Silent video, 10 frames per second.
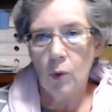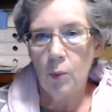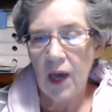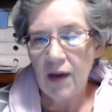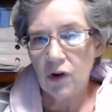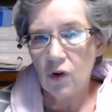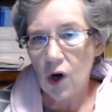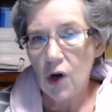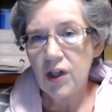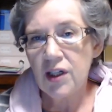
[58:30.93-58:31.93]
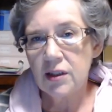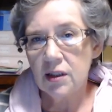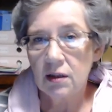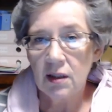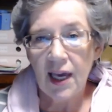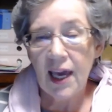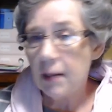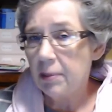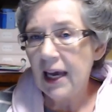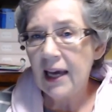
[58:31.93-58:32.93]
We haven't grown it.
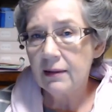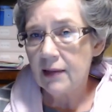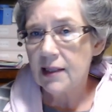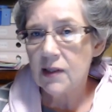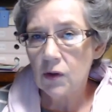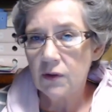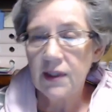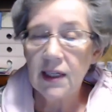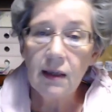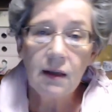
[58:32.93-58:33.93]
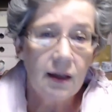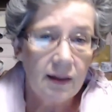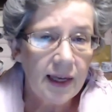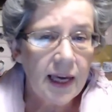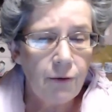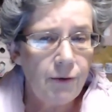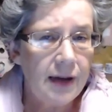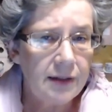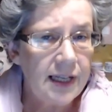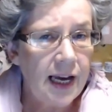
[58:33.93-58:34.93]
Eggplant, that sort of thing. They get
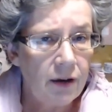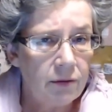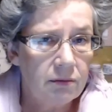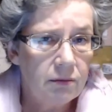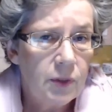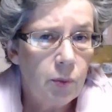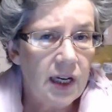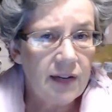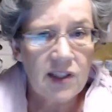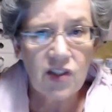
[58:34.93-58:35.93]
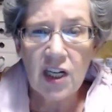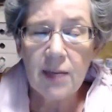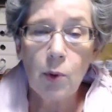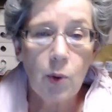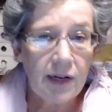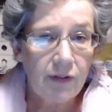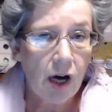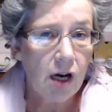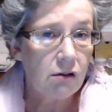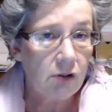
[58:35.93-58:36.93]
rounded out with whatever's cheap or whatever
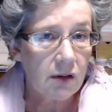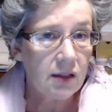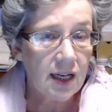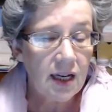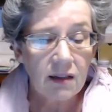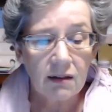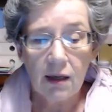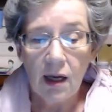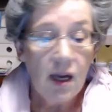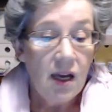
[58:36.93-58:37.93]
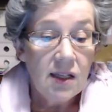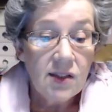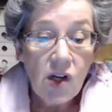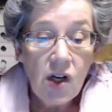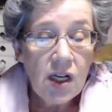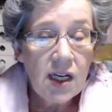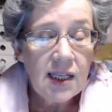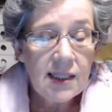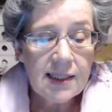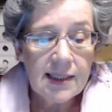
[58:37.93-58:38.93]
I can grow in the garden. So
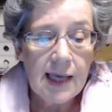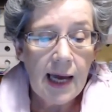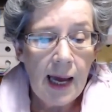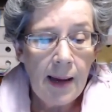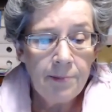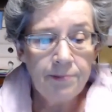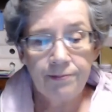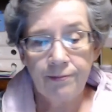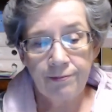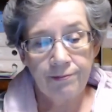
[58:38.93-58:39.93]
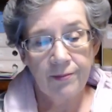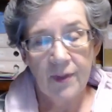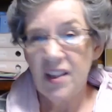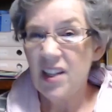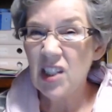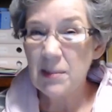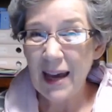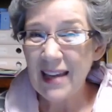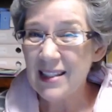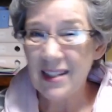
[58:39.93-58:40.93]
it's they're just
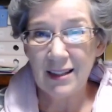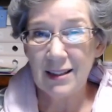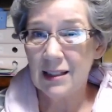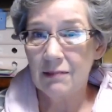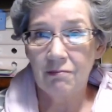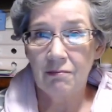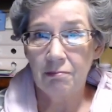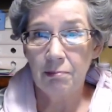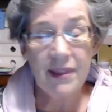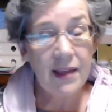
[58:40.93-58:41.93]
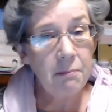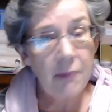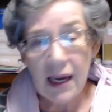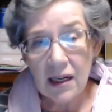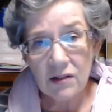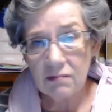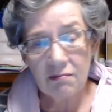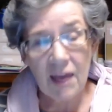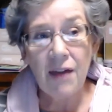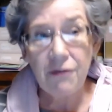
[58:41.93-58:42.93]
basics, but they make
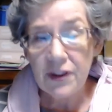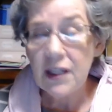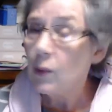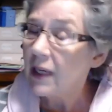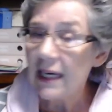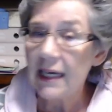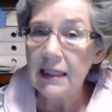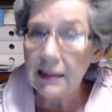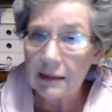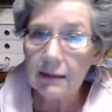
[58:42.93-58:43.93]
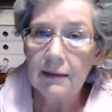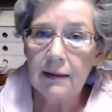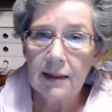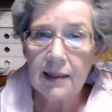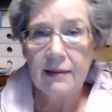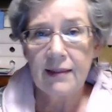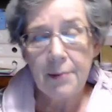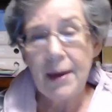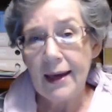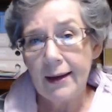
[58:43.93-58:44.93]
everything we eat,
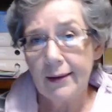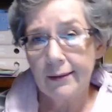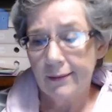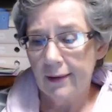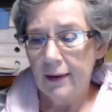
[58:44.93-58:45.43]
they make.